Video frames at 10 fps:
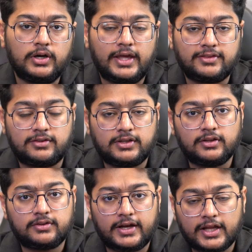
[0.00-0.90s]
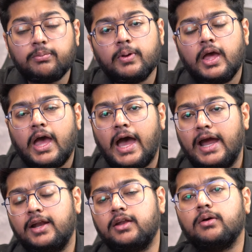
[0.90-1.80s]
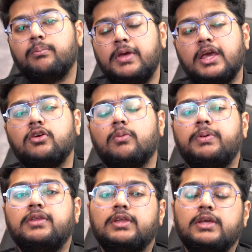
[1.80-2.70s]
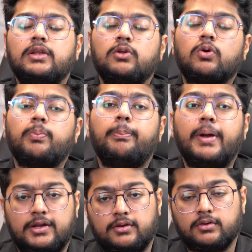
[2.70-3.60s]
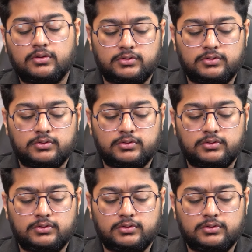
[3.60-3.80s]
existing setup and make your PC look better.